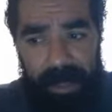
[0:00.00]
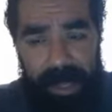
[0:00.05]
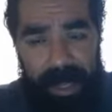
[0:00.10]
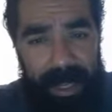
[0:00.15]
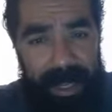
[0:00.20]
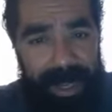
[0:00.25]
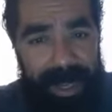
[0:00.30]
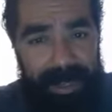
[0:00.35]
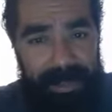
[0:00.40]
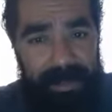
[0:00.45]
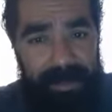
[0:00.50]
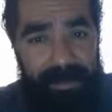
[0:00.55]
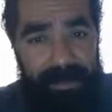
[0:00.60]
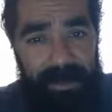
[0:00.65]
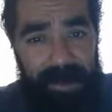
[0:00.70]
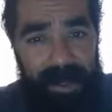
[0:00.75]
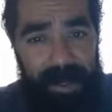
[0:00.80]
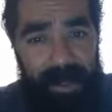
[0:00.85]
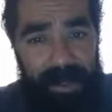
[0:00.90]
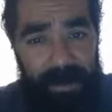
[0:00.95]
it has a
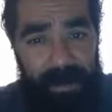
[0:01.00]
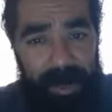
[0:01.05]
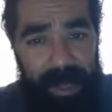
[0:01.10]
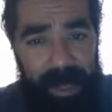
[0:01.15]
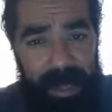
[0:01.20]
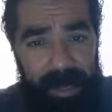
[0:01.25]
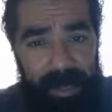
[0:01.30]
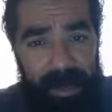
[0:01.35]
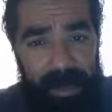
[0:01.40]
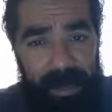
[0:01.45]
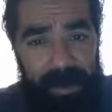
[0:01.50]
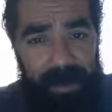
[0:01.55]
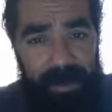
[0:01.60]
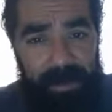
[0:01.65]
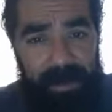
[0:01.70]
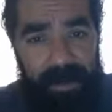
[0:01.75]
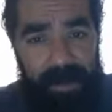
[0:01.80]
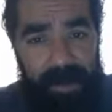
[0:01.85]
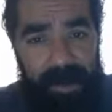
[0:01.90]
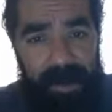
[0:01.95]
funny way
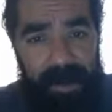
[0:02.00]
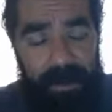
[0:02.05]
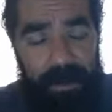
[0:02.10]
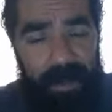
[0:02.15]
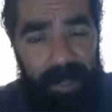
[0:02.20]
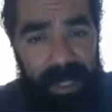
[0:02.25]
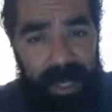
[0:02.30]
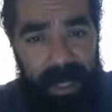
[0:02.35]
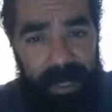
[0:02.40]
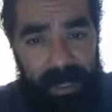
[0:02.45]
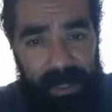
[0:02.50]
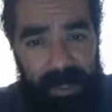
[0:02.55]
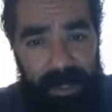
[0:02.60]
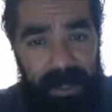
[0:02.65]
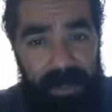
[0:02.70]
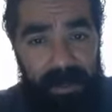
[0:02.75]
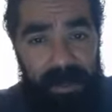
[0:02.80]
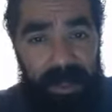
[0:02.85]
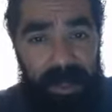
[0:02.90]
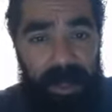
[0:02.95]
of blinding
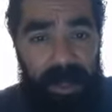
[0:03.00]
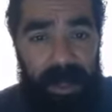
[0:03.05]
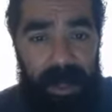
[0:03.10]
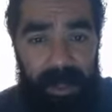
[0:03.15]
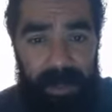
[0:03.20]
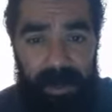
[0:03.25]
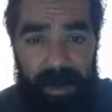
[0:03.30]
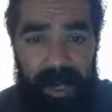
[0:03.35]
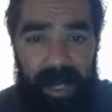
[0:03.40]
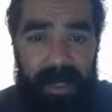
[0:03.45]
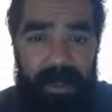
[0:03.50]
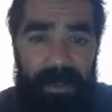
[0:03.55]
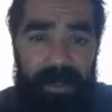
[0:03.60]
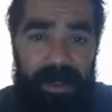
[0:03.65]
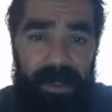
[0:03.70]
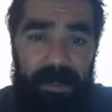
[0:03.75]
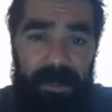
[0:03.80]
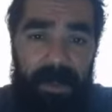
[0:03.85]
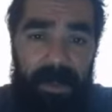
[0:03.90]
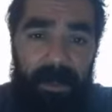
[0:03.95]
you to other
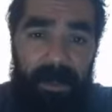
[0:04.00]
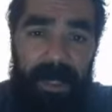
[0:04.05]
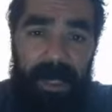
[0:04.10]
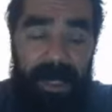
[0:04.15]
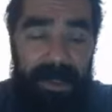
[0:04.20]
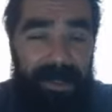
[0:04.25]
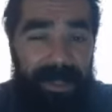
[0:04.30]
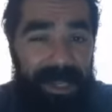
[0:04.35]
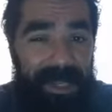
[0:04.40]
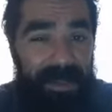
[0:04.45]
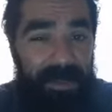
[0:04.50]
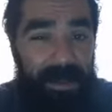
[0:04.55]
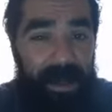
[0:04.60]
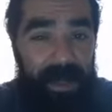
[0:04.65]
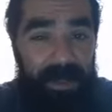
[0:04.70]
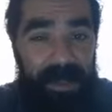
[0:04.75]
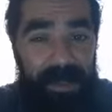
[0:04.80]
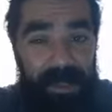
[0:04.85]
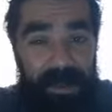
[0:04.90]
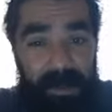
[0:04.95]
aspects of human nature that you
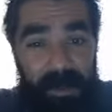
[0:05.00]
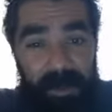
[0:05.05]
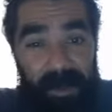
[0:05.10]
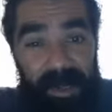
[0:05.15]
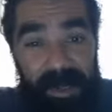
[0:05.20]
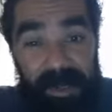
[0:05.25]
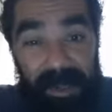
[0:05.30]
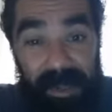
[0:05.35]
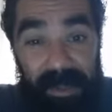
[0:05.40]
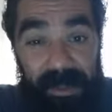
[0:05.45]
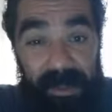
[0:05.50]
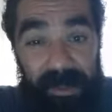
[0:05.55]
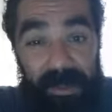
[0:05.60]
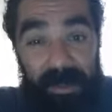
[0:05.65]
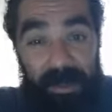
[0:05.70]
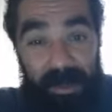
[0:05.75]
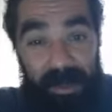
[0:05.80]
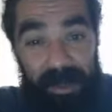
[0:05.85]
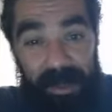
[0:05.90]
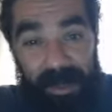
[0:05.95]
probably should be working on
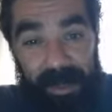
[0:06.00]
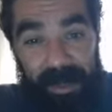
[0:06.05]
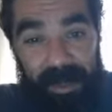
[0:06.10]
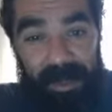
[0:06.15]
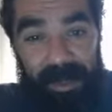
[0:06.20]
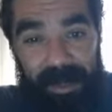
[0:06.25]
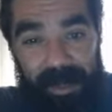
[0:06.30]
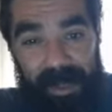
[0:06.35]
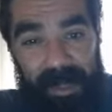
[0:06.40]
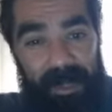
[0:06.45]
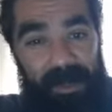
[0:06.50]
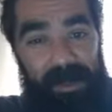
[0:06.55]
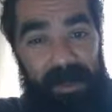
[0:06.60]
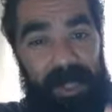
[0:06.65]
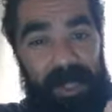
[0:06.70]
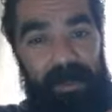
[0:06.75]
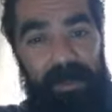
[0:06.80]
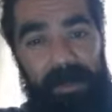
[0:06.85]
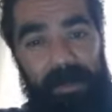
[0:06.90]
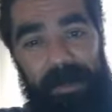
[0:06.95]
too. That's what
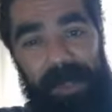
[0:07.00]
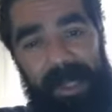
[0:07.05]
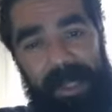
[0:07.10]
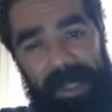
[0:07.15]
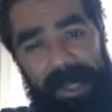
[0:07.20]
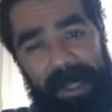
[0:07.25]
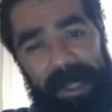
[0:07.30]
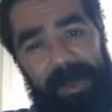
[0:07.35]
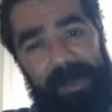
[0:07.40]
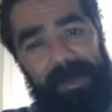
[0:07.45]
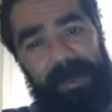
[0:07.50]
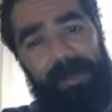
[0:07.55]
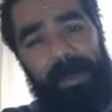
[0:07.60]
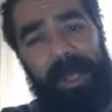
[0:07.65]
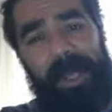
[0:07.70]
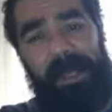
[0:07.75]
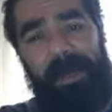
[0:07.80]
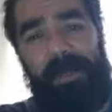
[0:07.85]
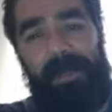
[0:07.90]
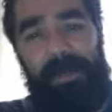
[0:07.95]
like with me, like I was
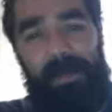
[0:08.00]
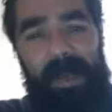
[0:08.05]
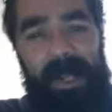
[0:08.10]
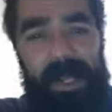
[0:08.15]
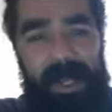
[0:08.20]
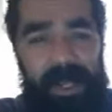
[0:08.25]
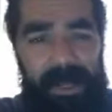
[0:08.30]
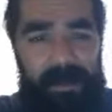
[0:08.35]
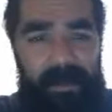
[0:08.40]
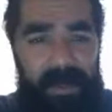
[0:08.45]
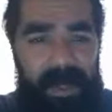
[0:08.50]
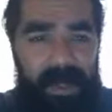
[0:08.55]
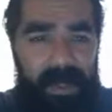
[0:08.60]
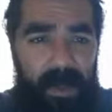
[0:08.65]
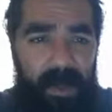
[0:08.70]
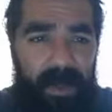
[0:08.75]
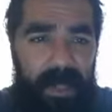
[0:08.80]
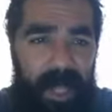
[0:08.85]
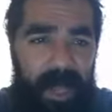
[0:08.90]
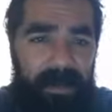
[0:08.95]
making money in this
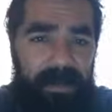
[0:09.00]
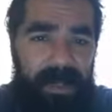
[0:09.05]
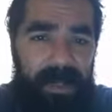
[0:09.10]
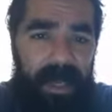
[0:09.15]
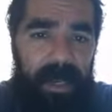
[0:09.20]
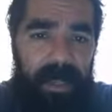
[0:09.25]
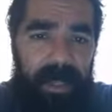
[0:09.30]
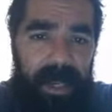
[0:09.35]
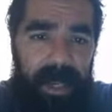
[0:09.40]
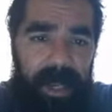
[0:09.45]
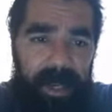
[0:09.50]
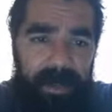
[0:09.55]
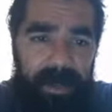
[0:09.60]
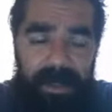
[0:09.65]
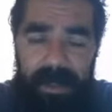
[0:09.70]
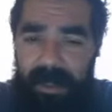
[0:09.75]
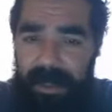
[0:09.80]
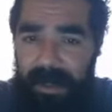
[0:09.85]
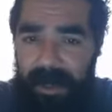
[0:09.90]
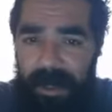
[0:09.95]
whole lifestyle I had
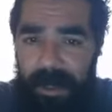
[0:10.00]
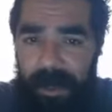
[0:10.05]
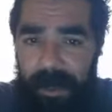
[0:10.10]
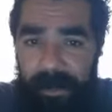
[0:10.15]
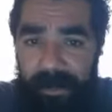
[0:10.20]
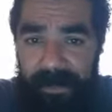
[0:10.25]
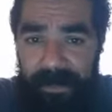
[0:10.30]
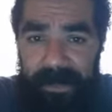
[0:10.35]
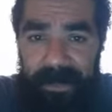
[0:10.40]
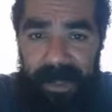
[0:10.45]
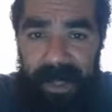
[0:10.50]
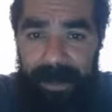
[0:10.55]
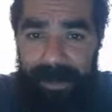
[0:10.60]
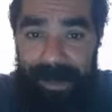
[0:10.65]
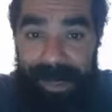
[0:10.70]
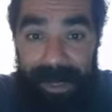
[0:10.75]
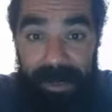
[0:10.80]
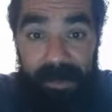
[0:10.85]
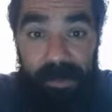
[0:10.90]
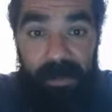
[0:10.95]
in New York,
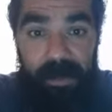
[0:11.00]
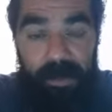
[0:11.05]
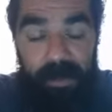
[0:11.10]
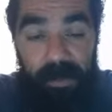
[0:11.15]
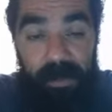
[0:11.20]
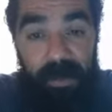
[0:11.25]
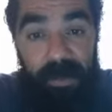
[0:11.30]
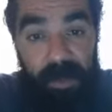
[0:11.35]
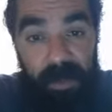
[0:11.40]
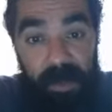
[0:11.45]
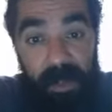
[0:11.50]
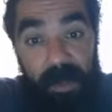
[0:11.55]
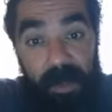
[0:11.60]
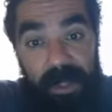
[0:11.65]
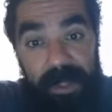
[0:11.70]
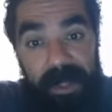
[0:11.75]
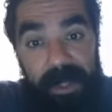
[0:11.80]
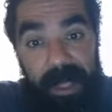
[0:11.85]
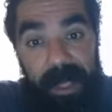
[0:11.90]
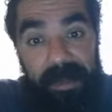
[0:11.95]
but I was
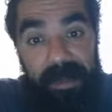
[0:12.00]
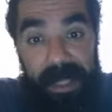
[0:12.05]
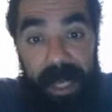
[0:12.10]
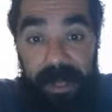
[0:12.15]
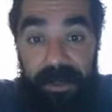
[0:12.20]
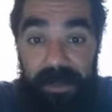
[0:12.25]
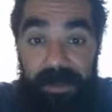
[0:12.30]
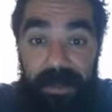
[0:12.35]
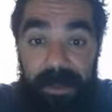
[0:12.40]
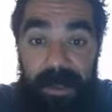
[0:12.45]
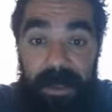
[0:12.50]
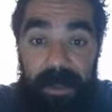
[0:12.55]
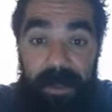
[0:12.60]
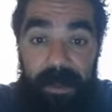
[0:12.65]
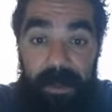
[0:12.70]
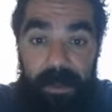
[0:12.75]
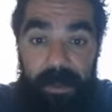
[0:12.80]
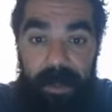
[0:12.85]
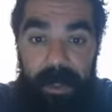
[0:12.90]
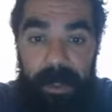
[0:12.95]
noticing that I was atrophying a
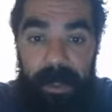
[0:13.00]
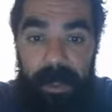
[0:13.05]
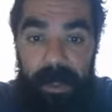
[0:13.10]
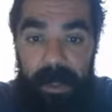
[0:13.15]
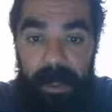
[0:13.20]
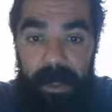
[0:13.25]
little bit.